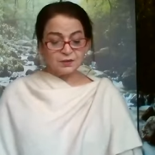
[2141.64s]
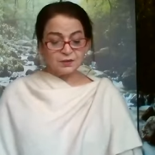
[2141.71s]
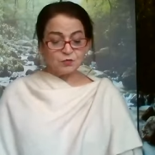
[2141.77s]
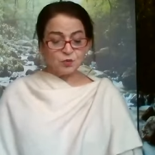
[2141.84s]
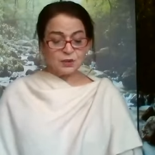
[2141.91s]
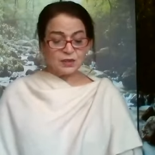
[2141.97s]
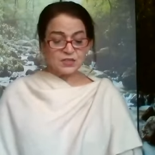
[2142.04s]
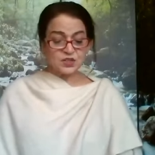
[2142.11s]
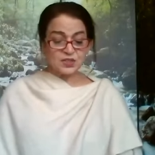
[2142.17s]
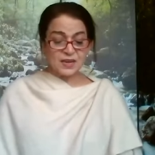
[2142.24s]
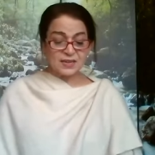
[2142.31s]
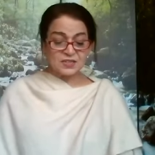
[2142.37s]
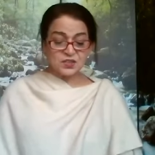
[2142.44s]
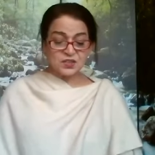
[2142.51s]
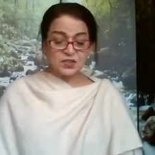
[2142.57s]
with the
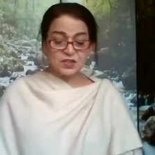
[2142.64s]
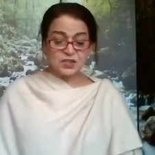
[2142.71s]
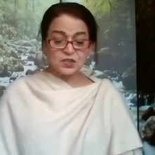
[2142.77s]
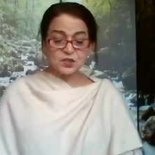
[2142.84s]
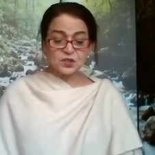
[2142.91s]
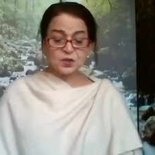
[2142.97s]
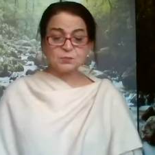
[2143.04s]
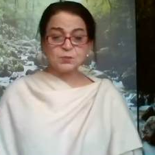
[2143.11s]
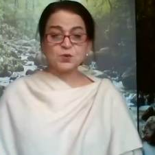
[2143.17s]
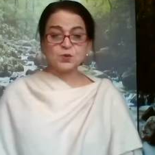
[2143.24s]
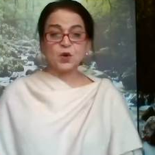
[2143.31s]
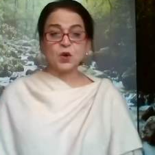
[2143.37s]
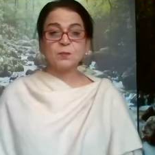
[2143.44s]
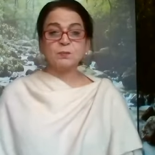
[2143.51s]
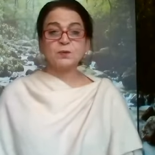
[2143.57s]
senses
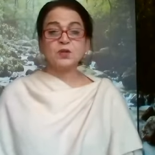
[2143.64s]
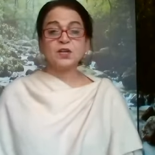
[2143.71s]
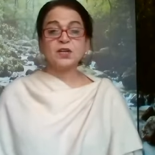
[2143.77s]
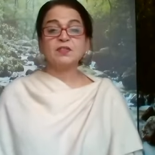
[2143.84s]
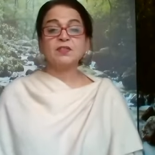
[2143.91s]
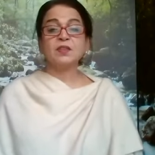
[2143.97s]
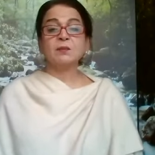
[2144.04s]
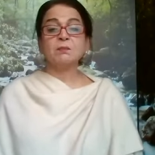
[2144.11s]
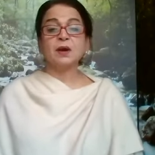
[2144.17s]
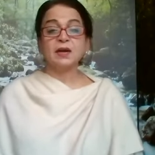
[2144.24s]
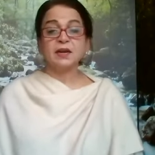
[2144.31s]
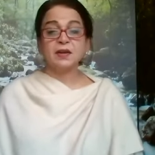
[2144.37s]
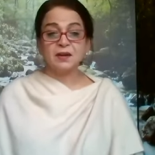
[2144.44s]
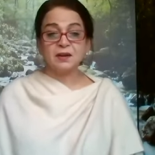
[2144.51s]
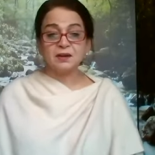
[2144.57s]
absorbed in the mind.